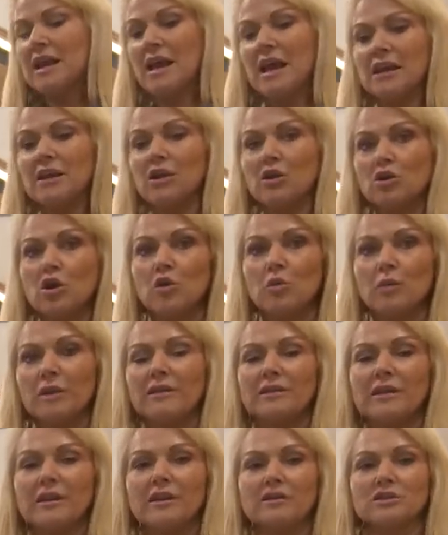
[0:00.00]
and I'll go
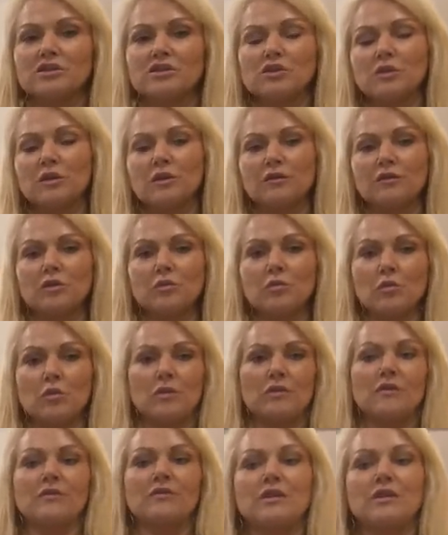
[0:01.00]
in there and show you a few more of the